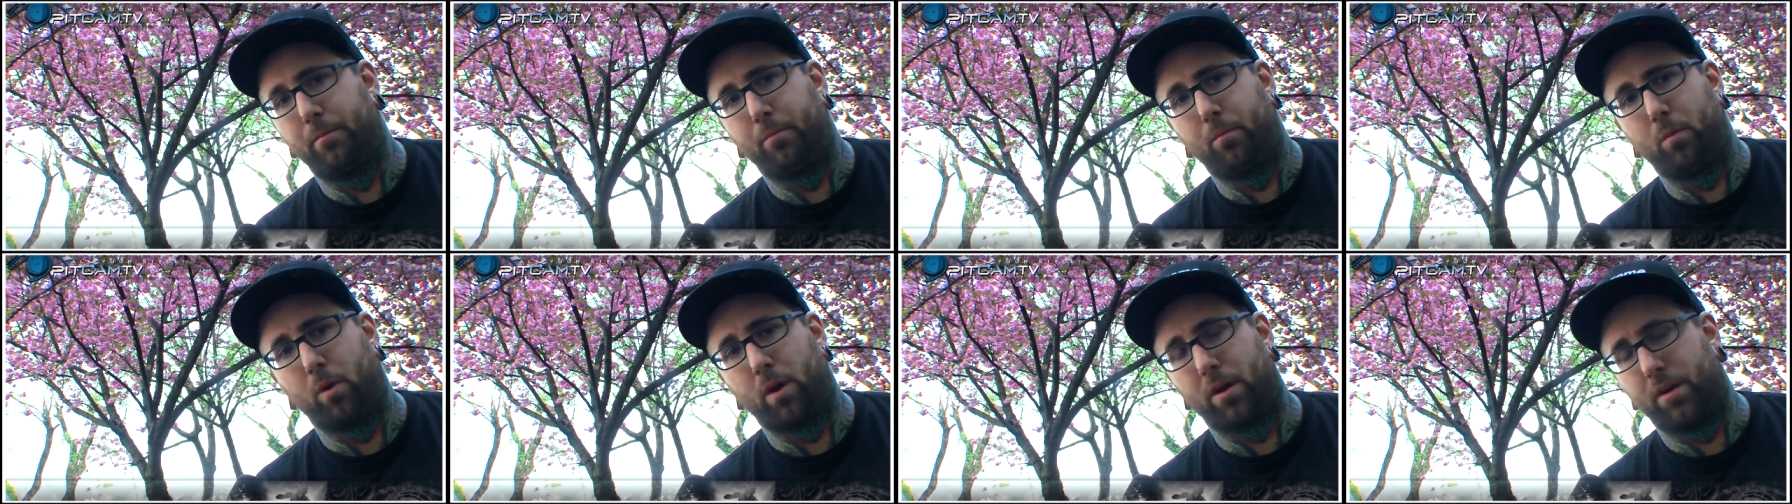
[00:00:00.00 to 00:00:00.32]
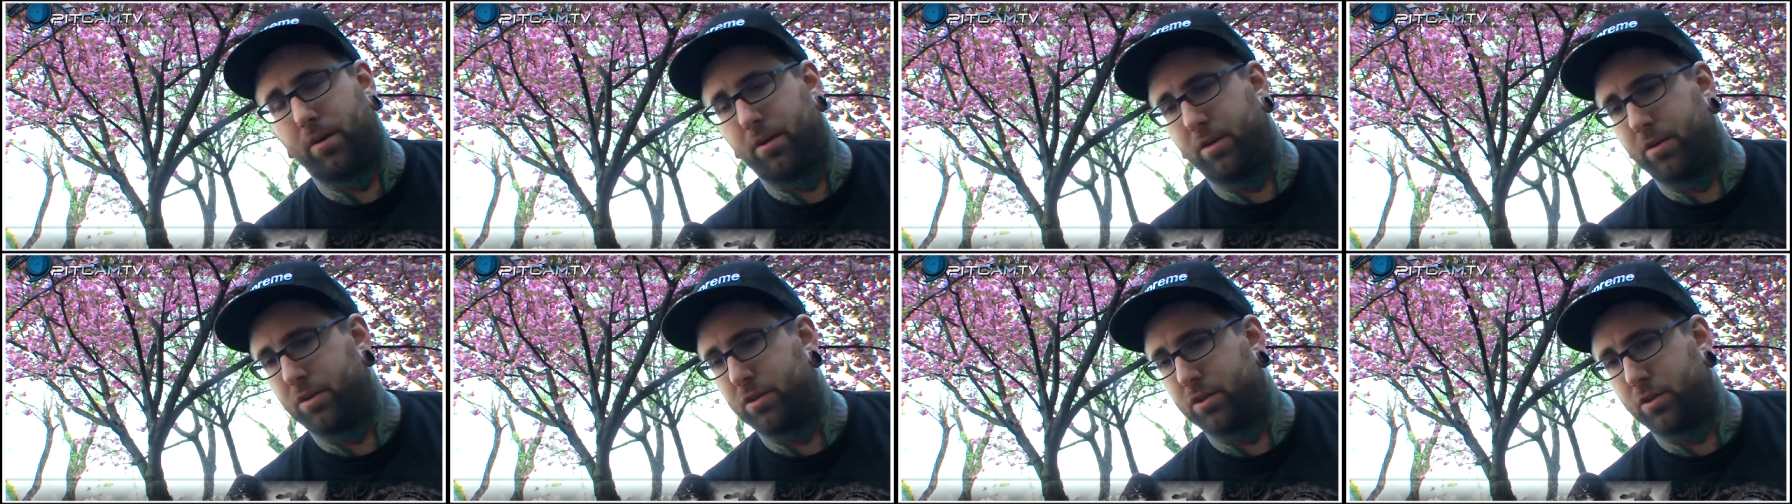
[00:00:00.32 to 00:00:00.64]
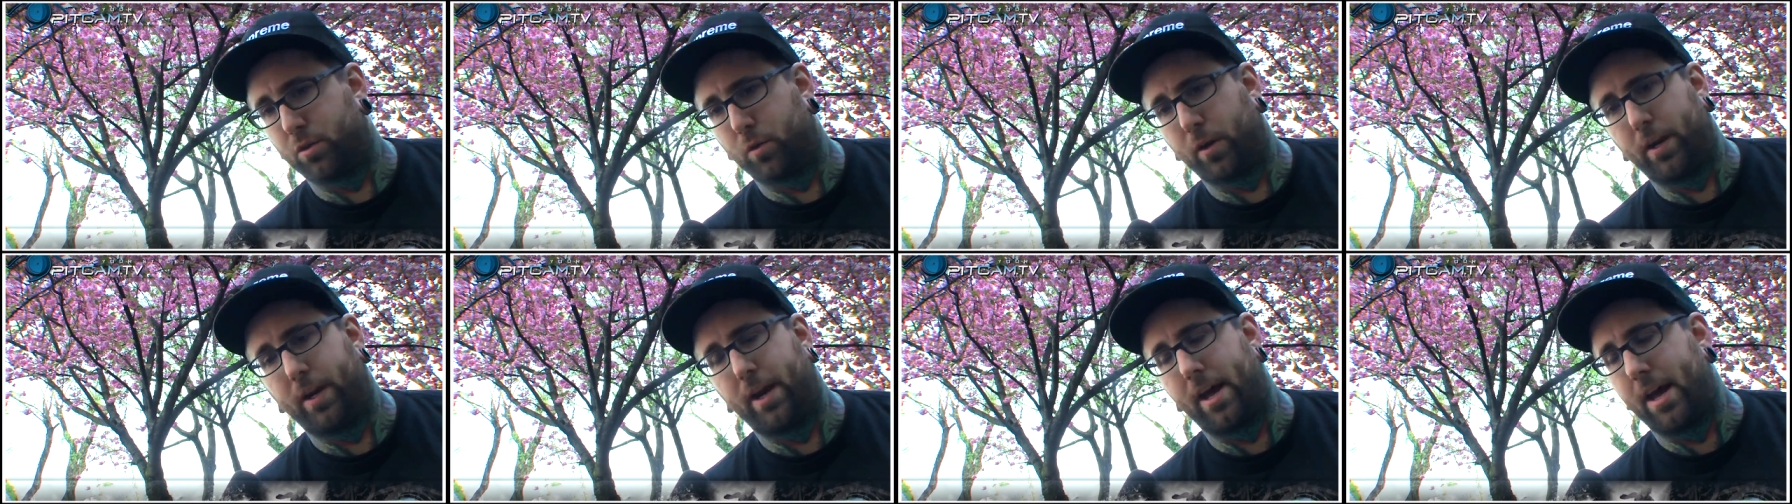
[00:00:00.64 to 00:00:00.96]
whether you're
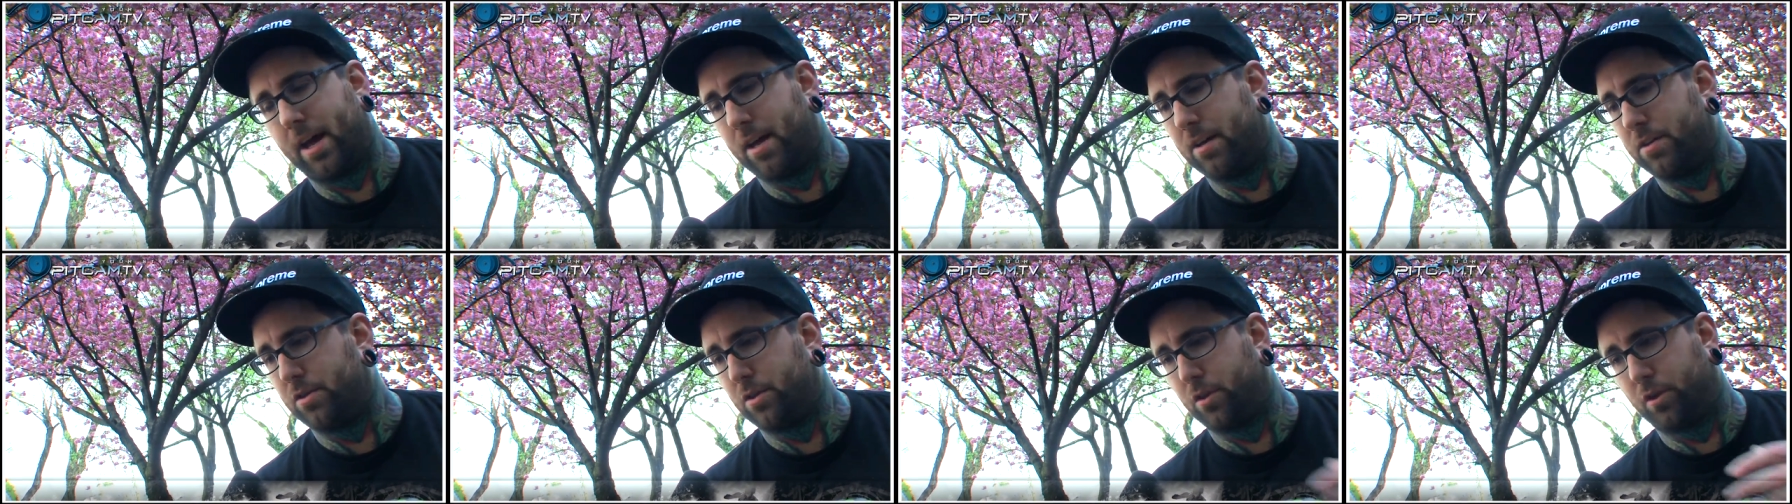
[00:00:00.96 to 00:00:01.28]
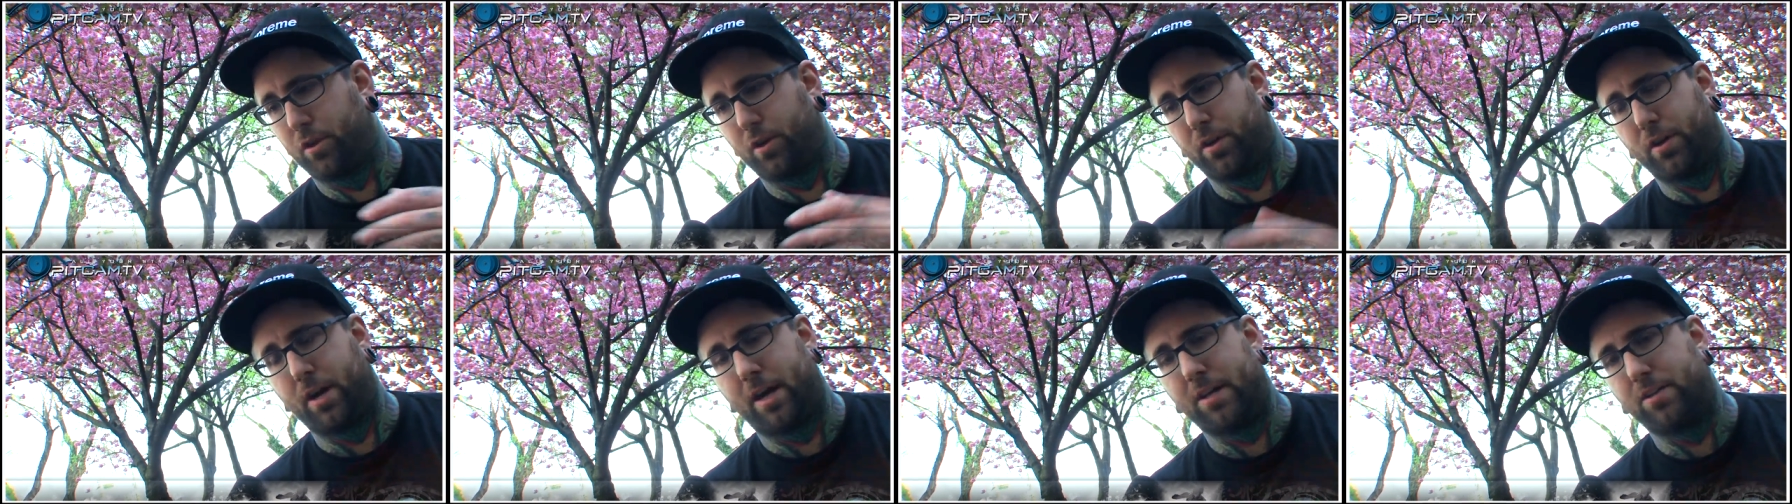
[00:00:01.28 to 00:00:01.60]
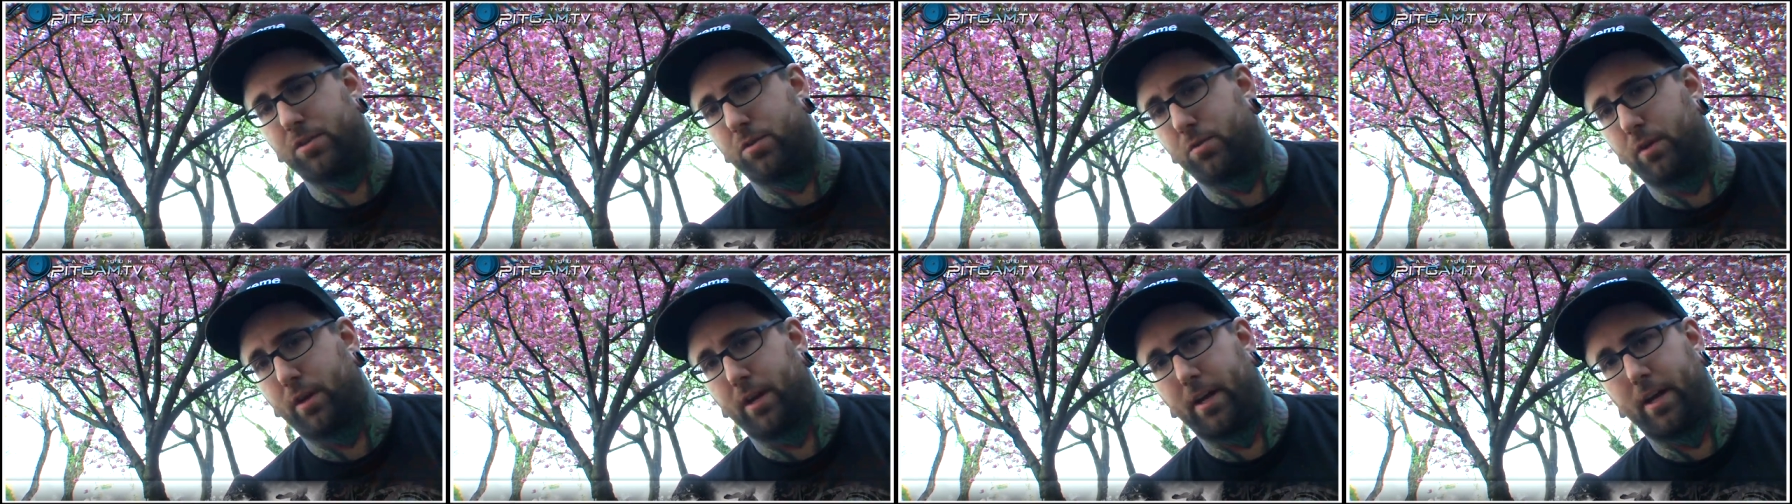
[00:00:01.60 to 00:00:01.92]
straight edge or you're not
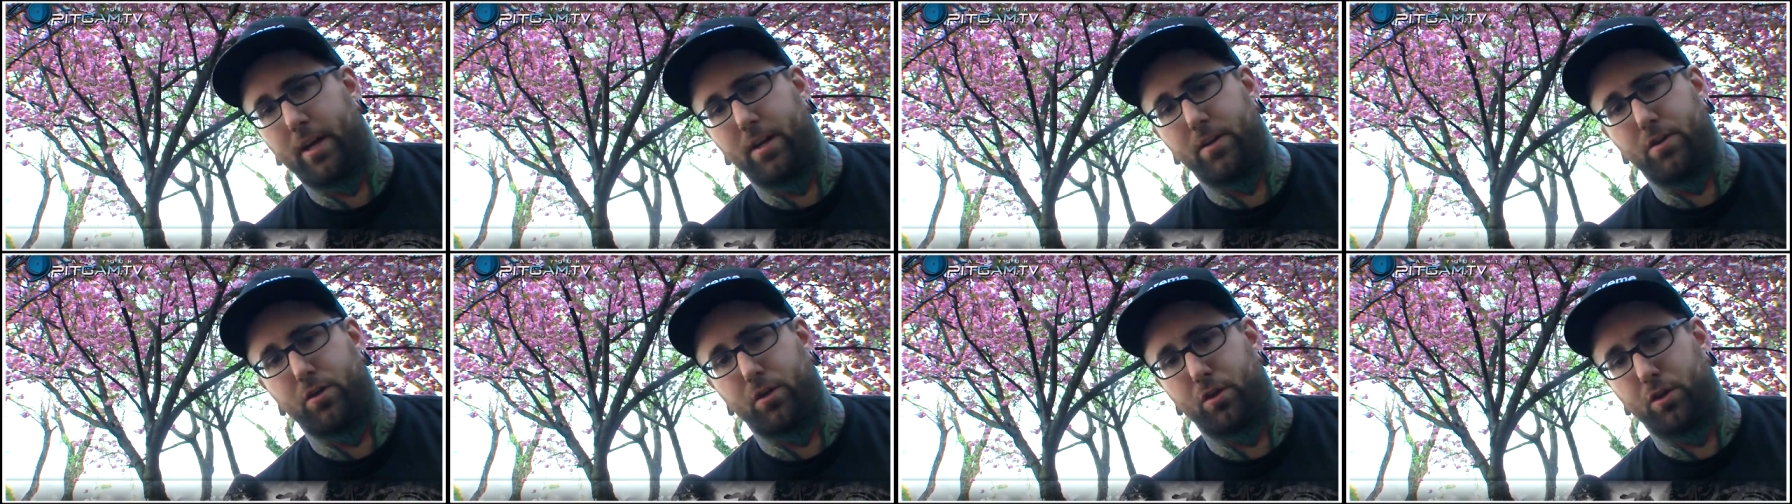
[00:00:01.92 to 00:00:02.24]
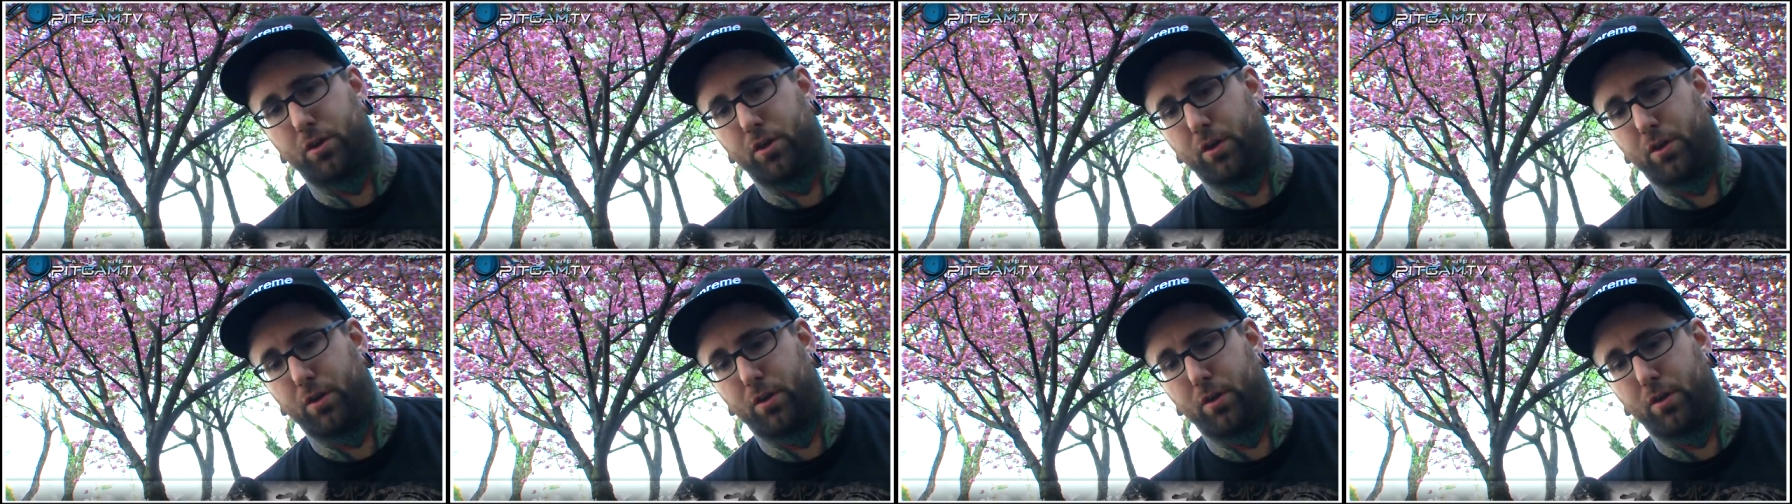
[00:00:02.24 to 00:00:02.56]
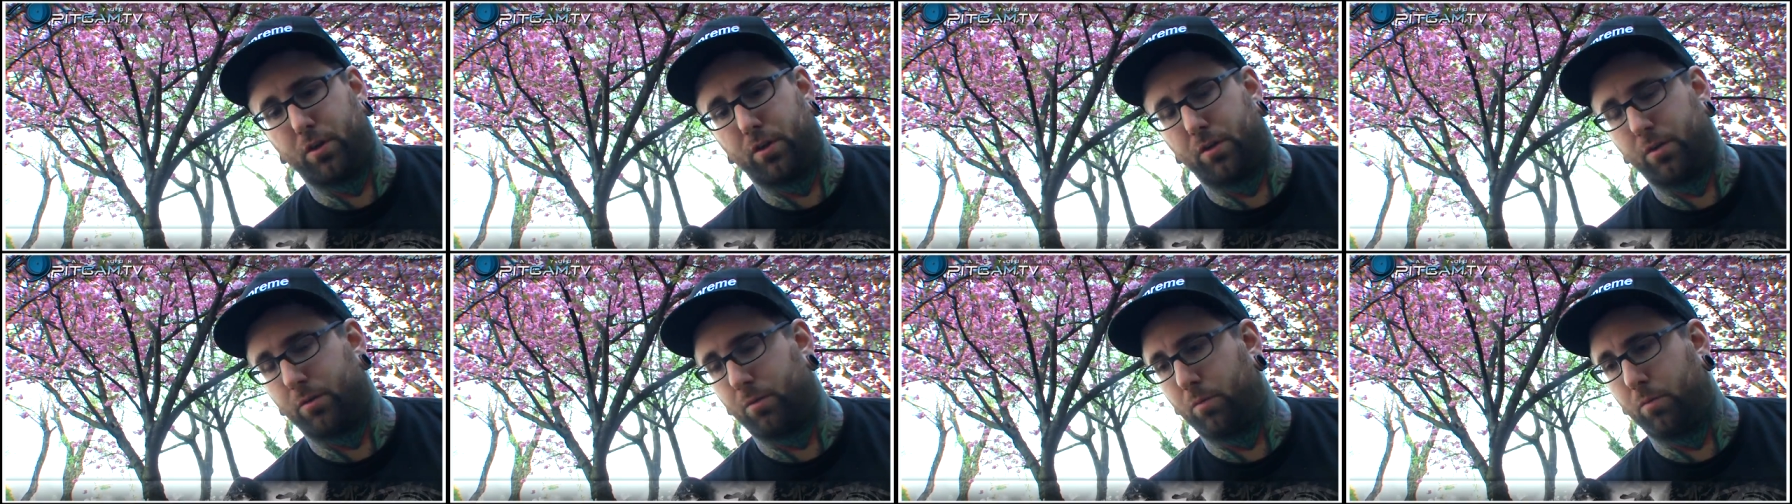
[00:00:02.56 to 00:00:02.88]
straight edge or
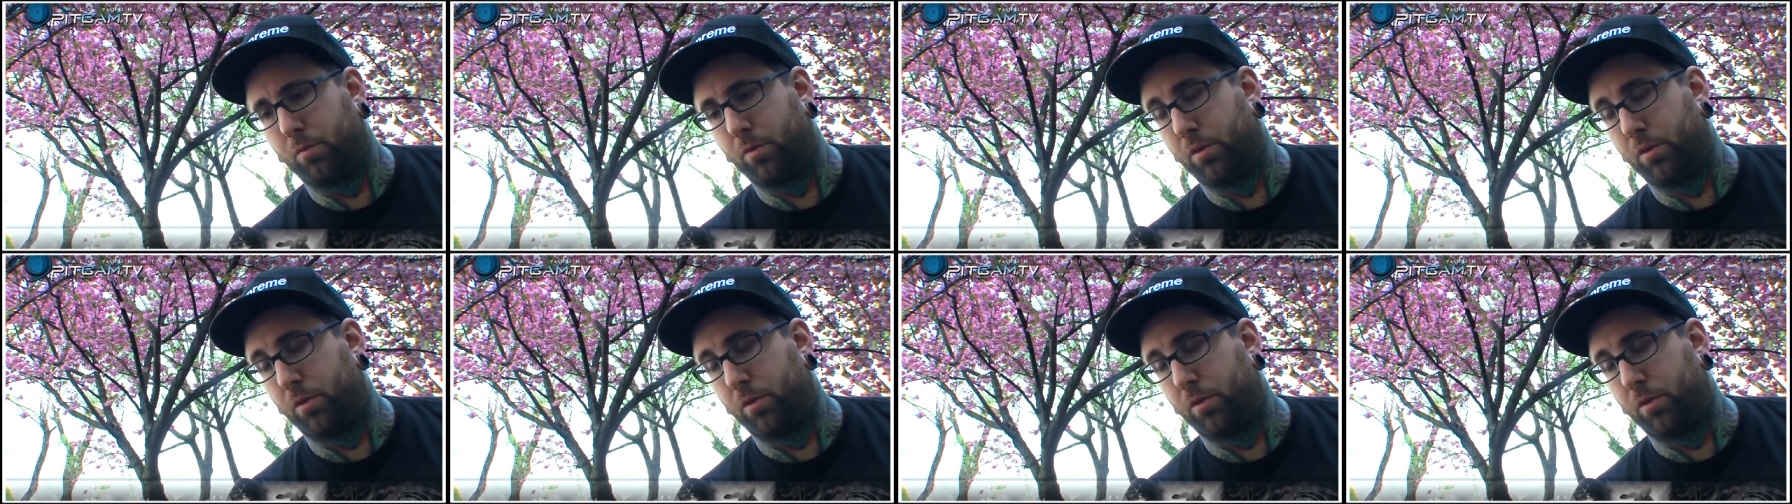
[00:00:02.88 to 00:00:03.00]
you're